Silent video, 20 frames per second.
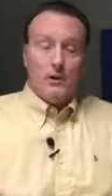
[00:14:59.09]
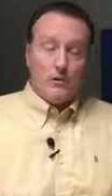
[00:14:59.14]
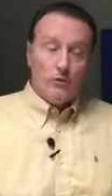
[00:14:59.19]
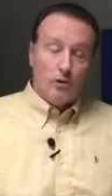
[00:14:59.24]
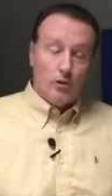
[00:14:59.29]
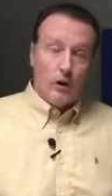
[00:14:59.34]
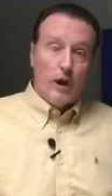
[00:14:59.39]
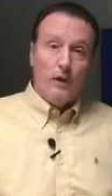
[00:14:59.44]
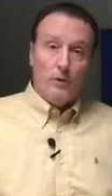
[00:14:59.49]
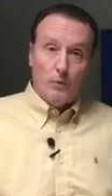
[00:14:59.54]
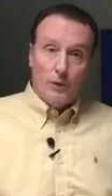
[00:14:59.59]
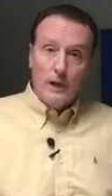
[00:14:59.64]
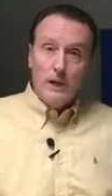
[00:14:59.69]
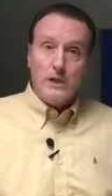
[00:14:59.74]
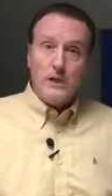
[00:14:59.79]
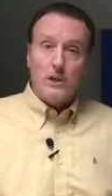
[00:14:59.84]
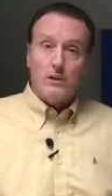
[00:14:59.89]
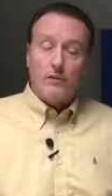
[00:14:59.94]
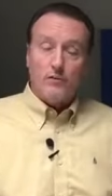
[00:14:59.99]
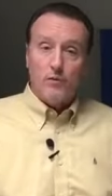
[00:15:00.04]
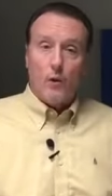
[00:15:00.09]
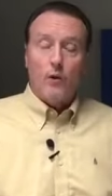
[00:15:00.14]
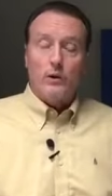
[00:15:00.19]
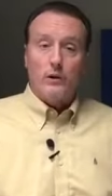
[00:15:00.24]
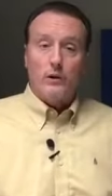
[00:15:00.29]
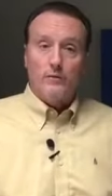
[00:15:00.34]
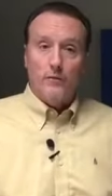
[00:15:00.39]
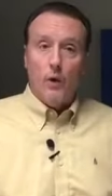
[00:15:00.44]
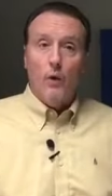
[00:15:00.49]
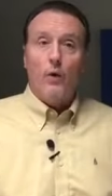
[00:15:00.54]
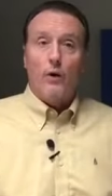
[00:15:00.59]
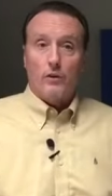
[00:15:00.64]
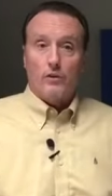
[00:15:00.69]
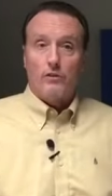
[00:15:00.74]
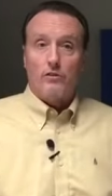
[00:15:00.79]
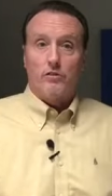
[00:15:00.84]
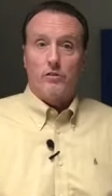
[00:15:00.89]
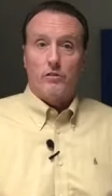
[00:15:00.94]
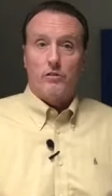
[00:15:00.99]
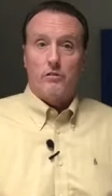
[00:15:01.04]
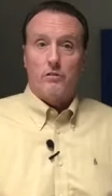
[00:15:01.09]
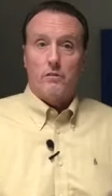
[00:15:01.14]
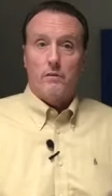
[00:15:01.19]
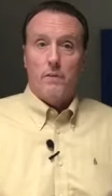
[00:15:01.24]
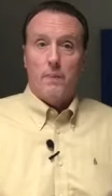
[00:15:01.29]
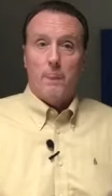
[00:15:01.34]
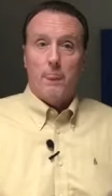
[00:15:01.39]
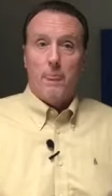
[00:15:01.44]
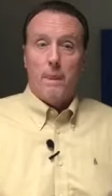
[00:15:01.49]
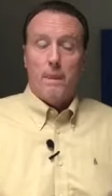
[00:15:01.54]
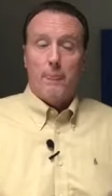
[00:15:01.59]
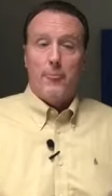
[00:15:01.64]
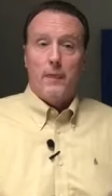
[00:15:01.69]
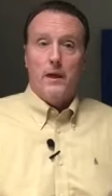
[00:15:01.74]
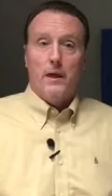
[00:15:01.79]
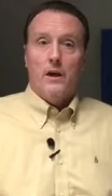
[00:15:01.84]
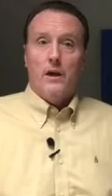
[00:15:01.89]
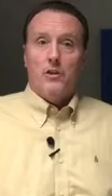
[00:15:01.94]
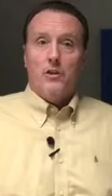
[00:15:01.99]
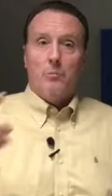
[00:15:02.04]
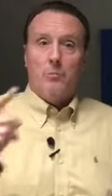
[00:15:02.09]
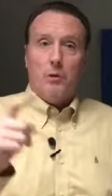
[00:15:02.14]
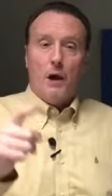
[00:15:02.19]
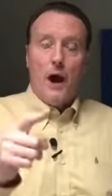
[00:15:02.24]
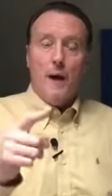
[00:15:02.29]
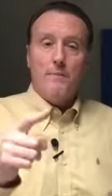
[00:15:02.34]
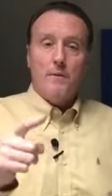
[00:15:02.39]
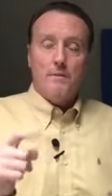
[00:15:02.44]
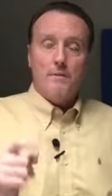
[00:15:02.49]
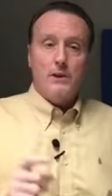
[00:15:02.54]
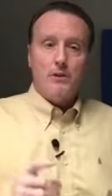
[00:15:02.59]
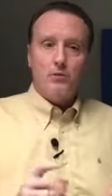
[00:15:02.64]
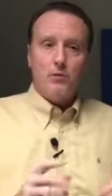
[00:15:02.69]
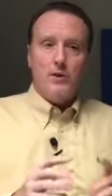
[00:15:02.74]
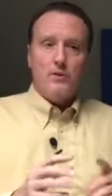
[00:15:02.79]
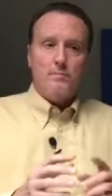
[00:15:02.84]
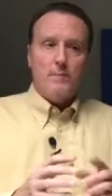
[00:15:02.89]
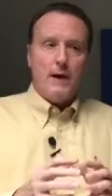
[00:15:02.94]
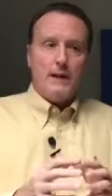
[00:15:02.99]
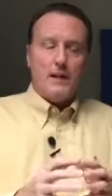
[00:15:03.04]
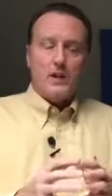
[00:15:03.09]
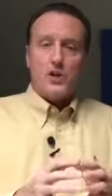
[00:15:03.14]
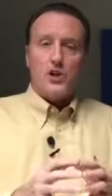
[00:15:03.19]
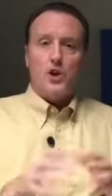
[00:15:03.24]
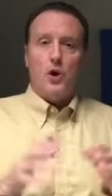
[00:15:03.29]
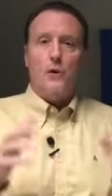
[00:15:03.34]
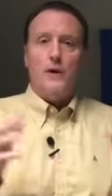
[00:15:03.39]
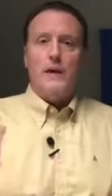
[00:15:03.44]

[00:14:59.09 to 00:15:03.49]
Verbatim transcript: to a reason for divorce. The problem is we've made it so